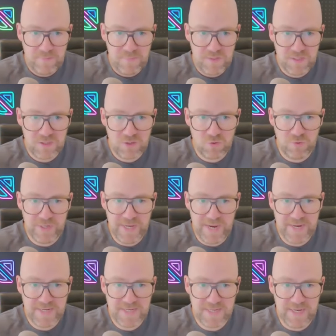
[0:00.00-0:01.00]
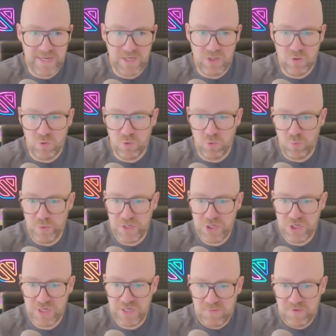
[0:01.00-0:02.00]
create a new
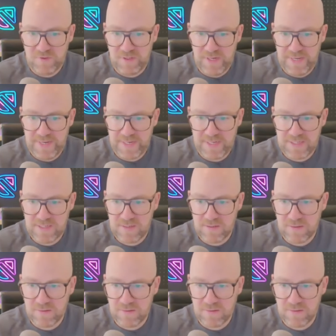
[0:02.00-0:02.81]
widget, select